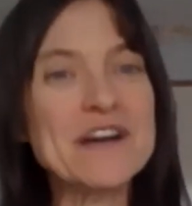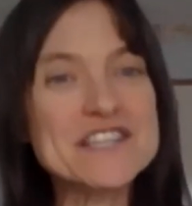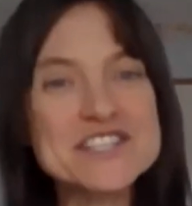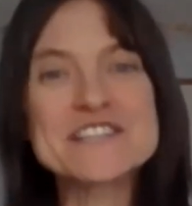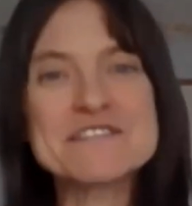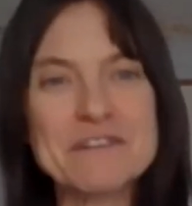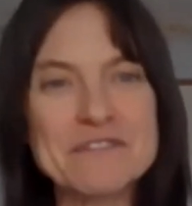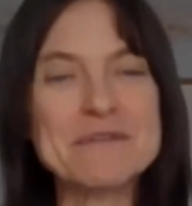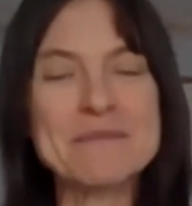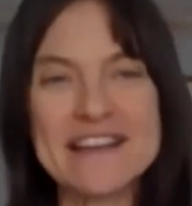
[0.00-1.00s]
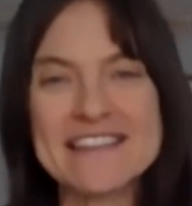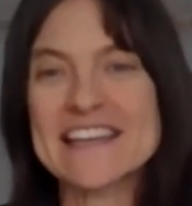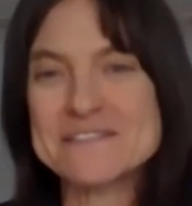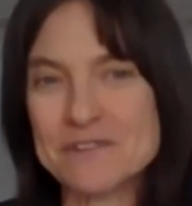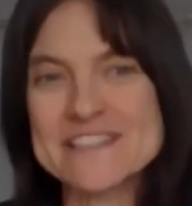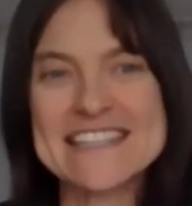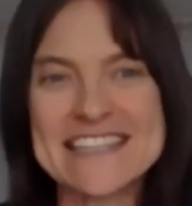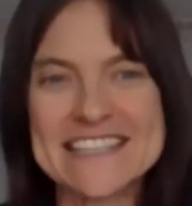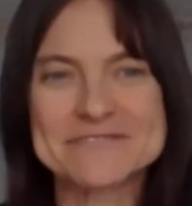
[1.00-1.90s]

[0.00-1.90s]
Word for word: questions from everybody. Thanks for listening.